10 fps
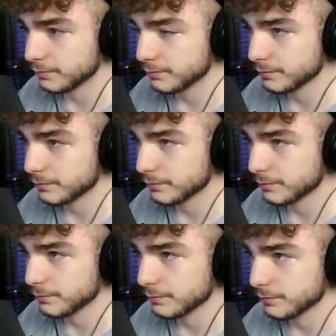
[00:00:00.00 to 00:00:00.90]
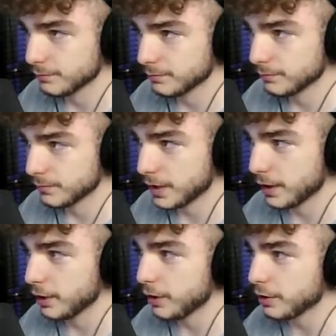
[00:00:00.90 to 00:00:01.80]
there we go. Here,
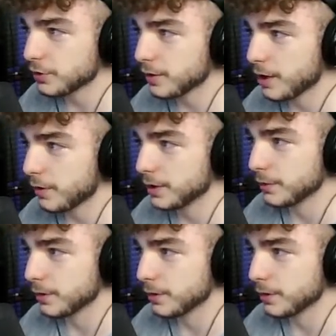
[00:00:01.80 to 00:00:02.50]
now I'll show you how I do